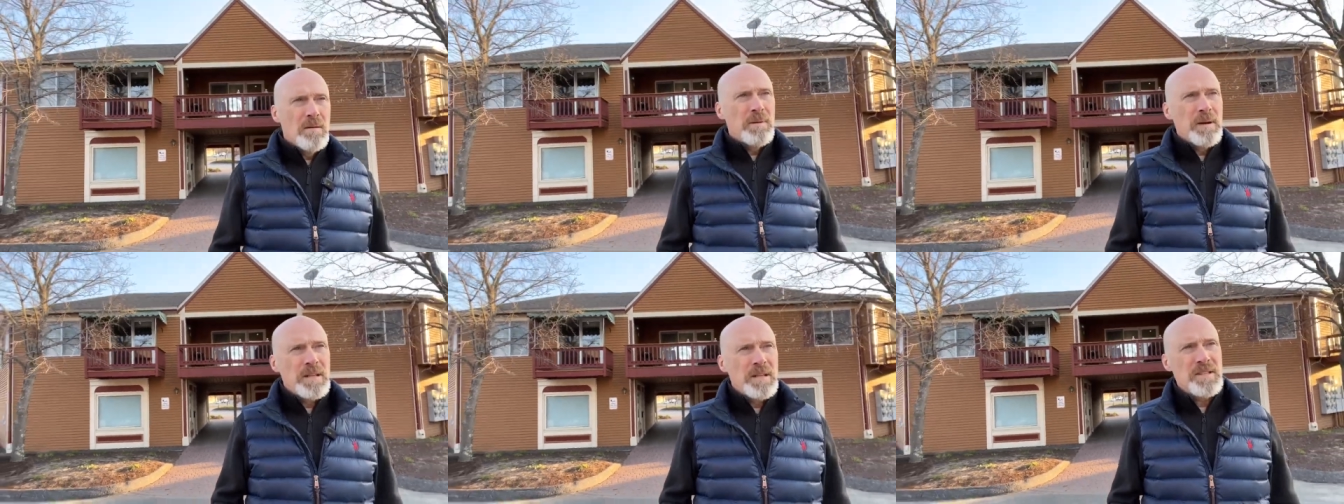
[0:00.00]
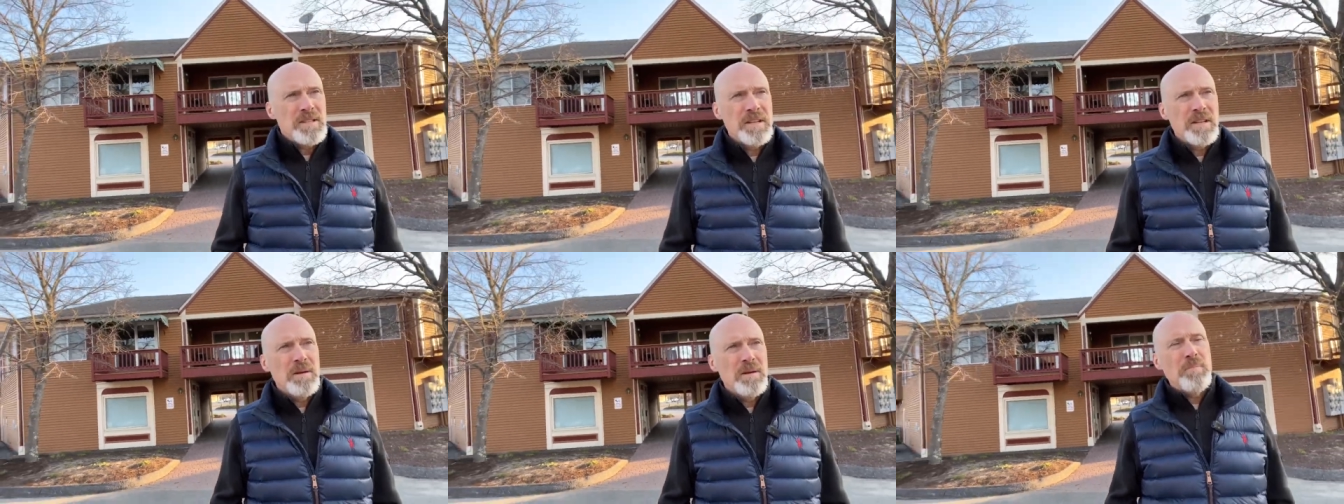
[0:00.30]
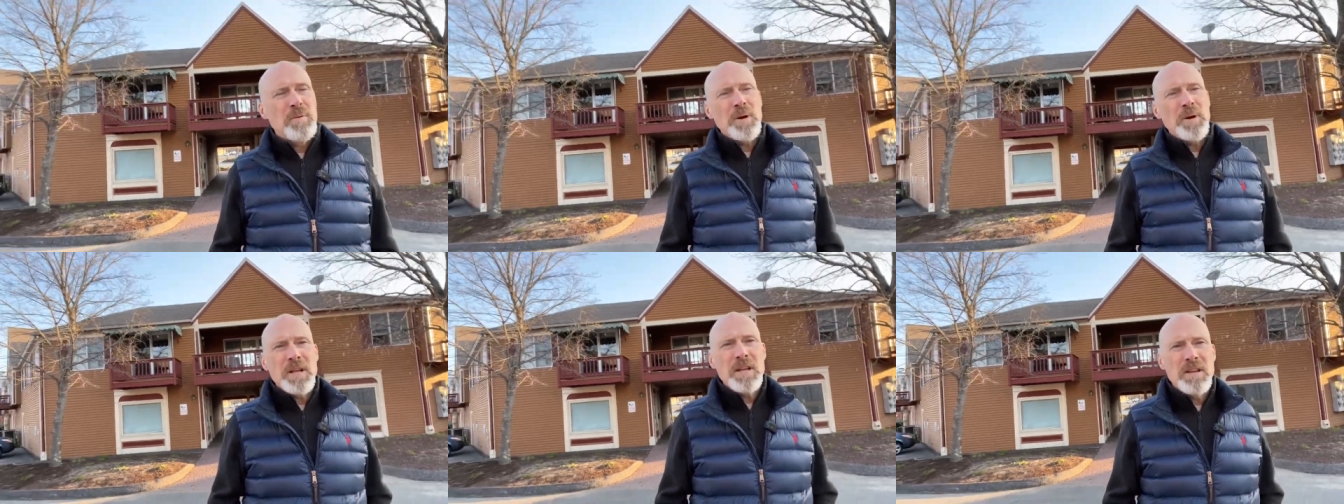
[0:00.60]
But still
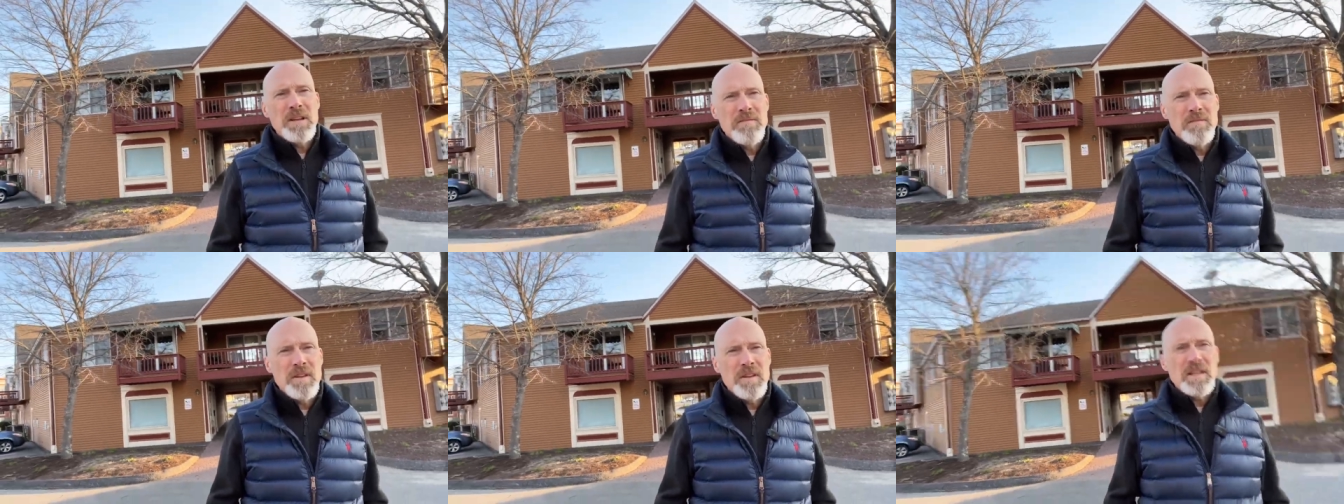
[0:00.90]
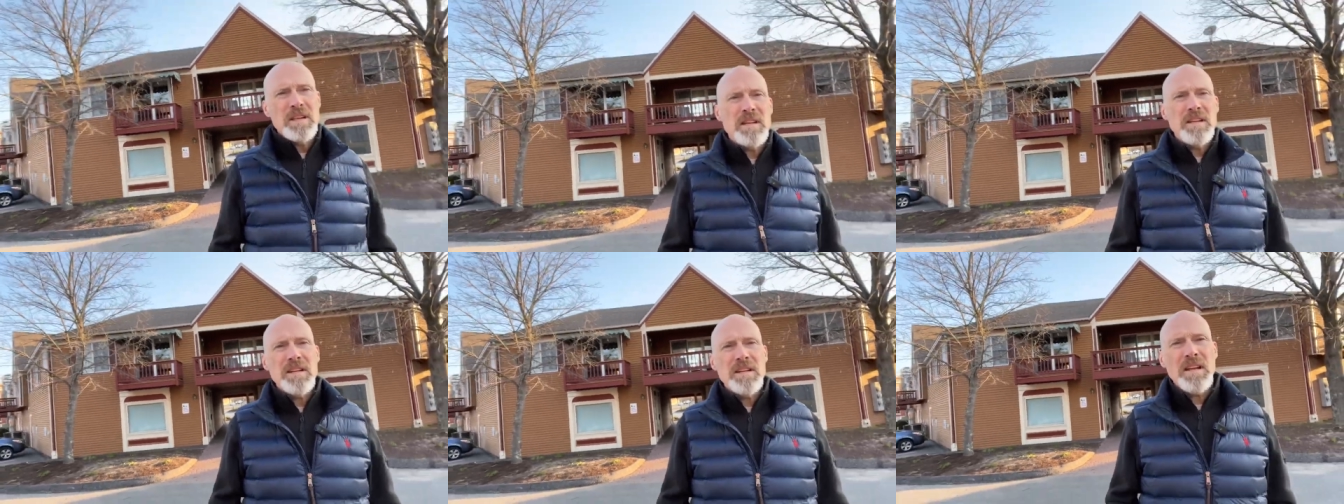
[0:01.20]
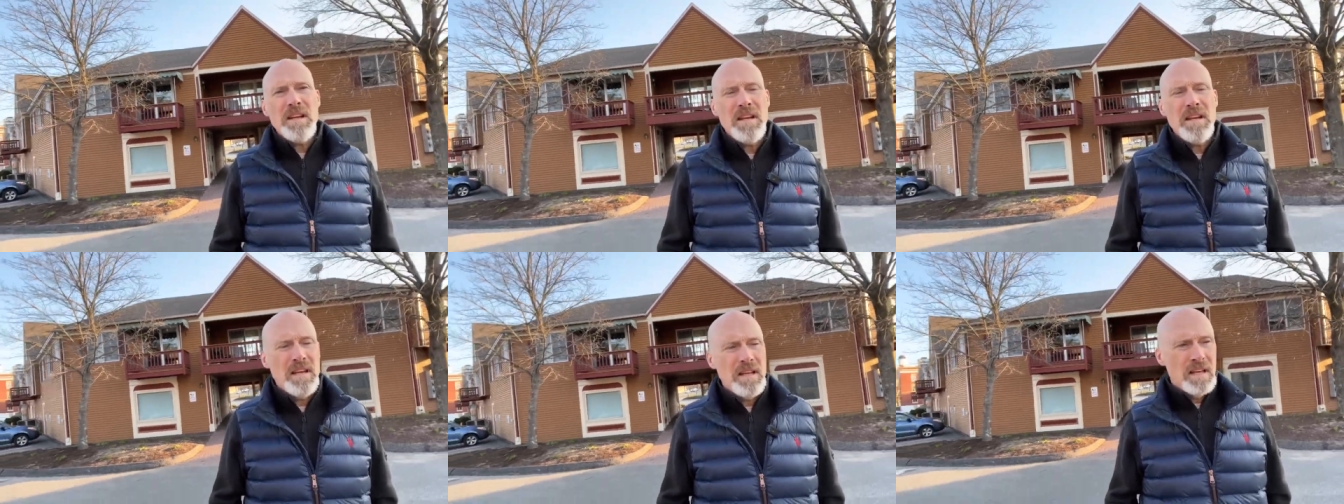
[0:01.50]
pretty convenient,
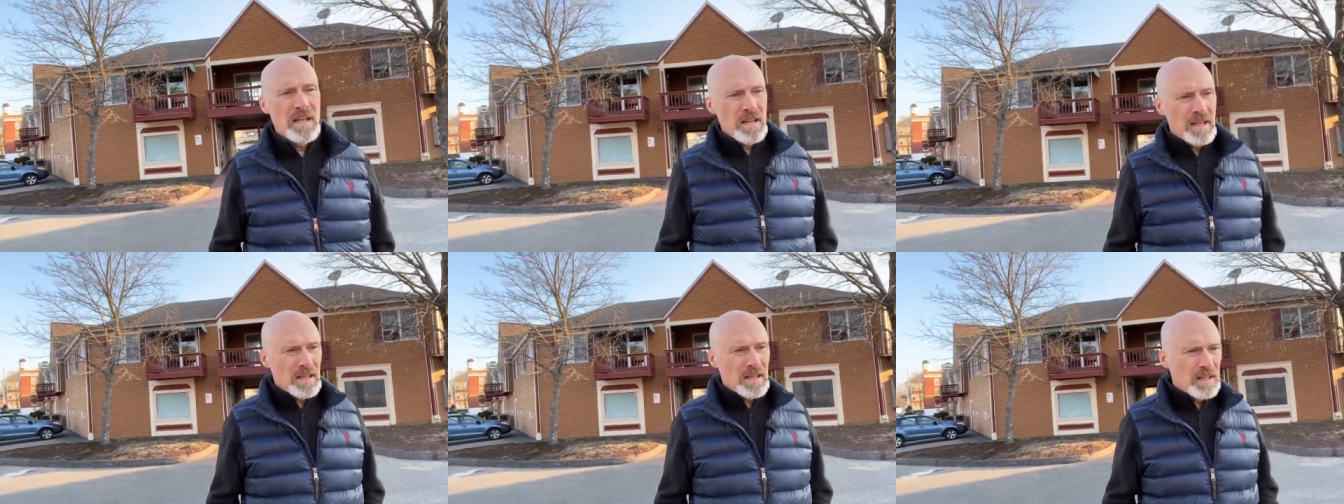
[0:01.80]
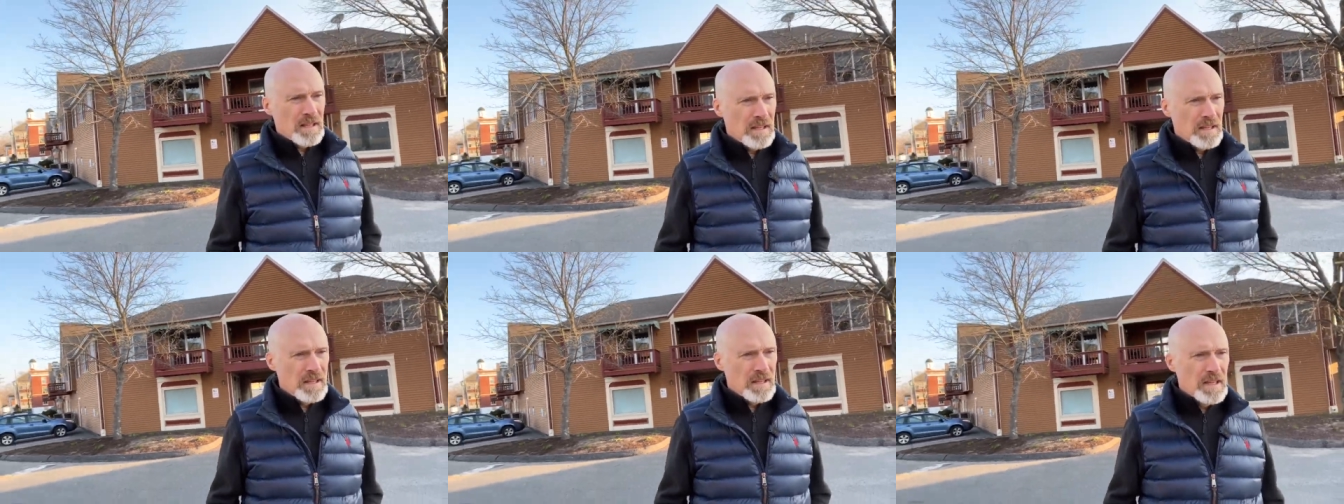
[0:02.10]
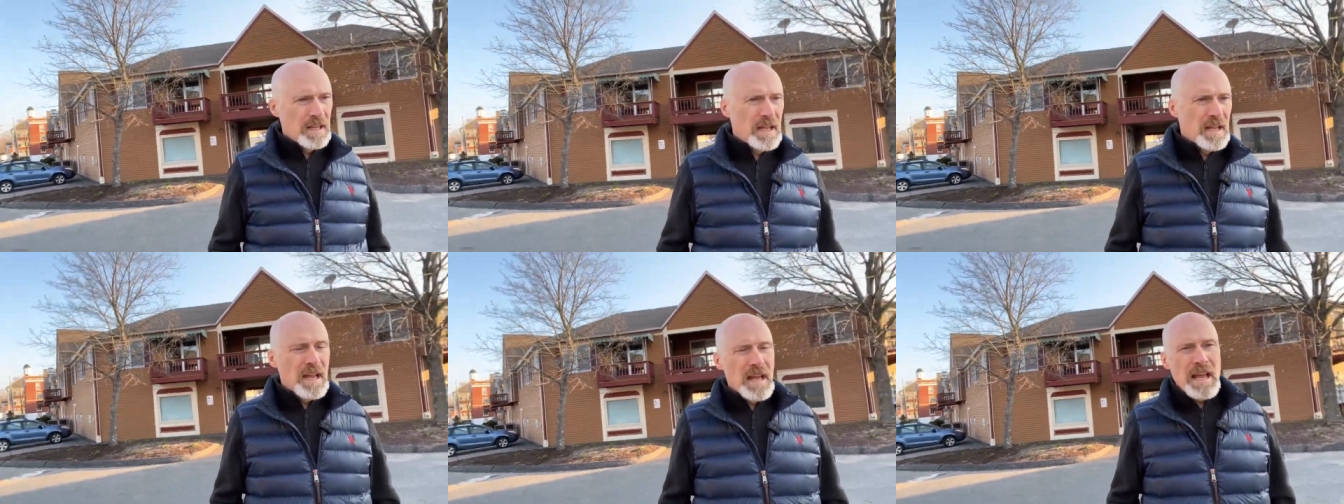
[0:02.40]

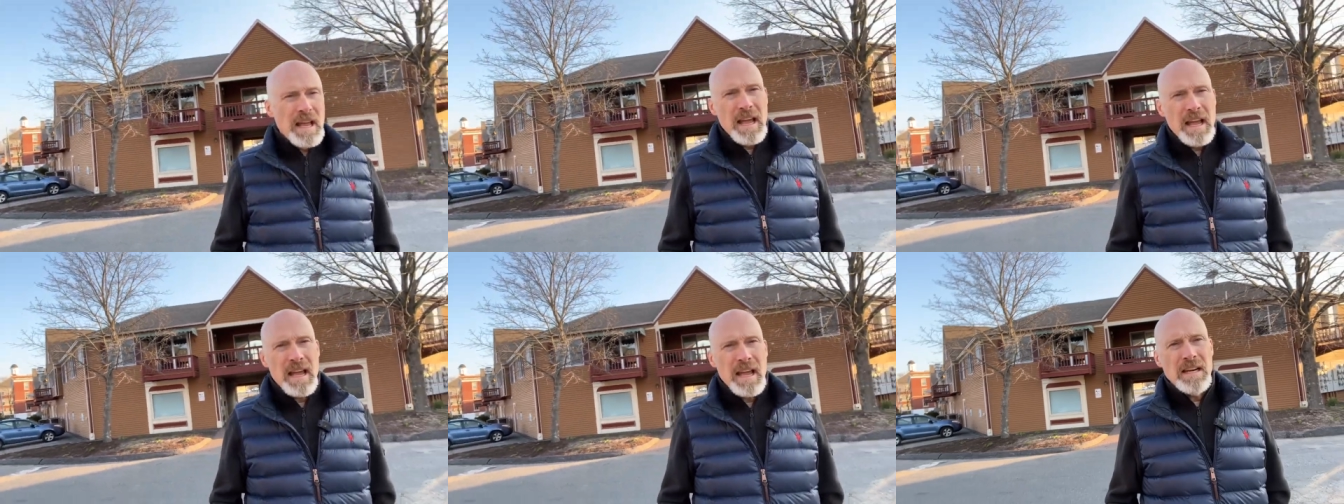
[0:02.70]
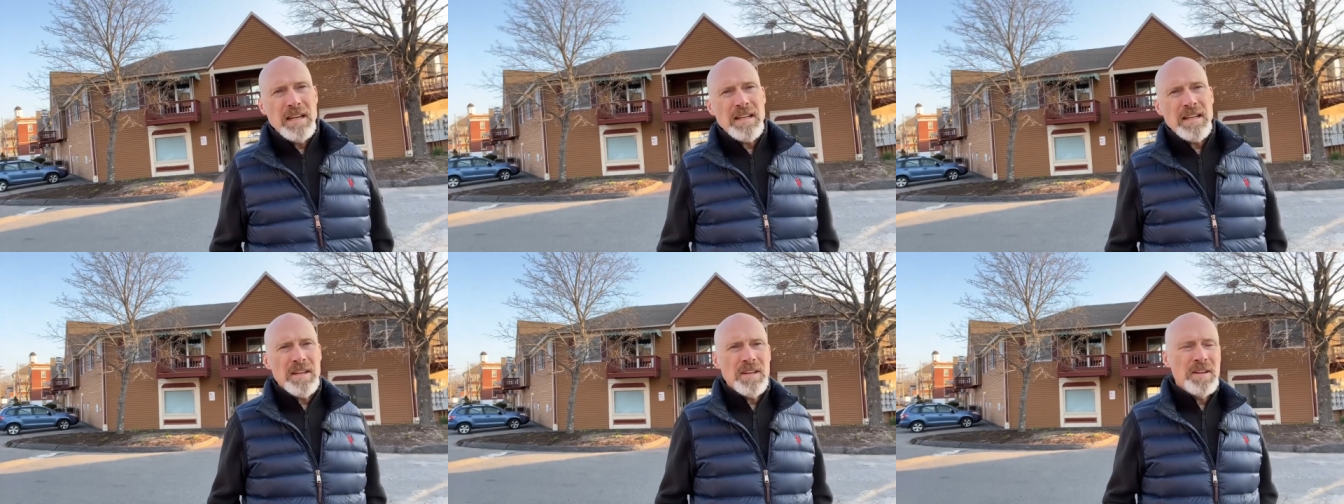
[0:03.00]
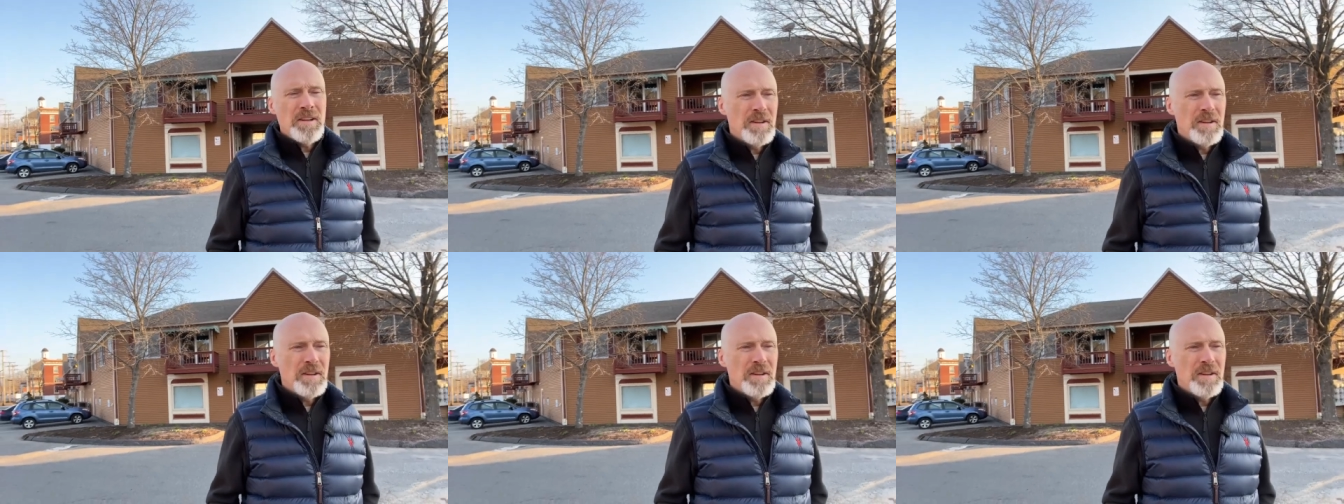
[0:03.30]
and